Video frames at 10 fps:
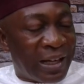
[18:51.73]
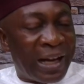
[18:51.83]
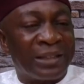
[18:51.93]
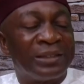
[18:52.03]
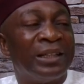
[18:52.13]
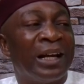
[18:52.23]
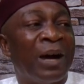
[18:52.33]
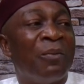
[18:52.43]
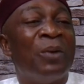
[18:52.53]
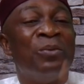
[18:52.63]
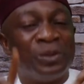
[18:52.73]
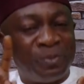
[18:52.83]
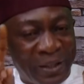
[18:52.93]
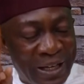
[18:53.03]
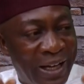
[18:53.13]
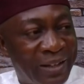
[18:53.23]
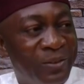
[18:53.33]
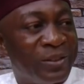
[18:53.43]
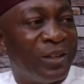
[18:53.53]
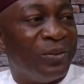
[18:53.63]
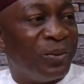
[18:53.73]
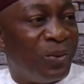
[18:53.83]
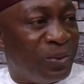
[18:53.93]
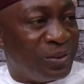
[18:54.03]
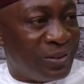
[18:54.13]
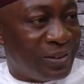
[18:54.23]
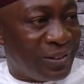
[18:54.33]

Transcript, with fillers: as our own speaker quote